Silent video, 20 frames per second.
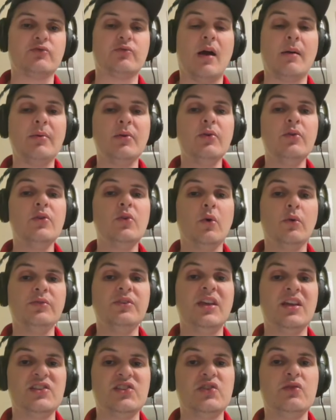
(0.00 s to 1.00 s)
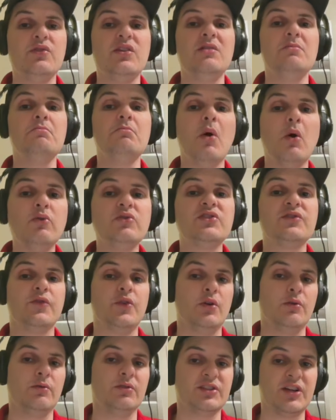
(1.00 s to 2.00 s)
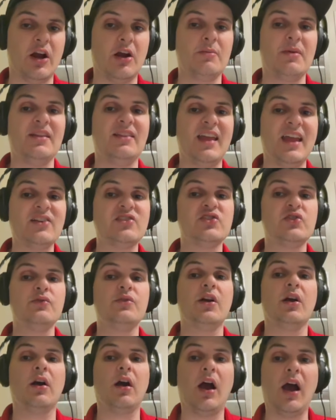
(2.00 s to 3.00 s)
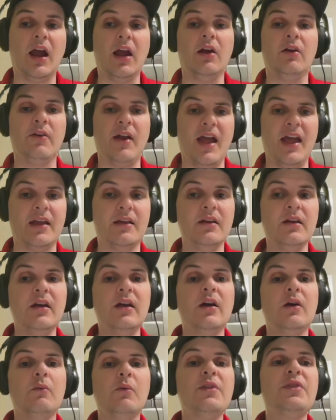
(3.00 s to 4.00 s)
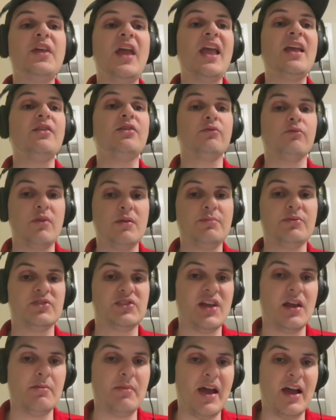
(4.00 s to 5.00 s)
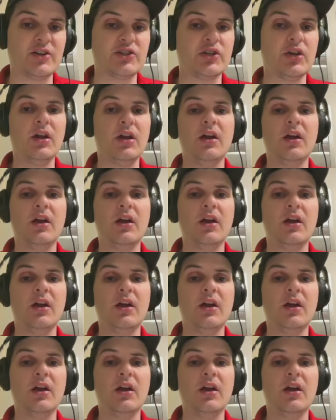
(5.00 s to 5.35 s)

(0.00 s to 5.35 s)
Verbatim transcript: Robinhood Gold gets you the most for your retirement thanks to their I R A with a three percent match.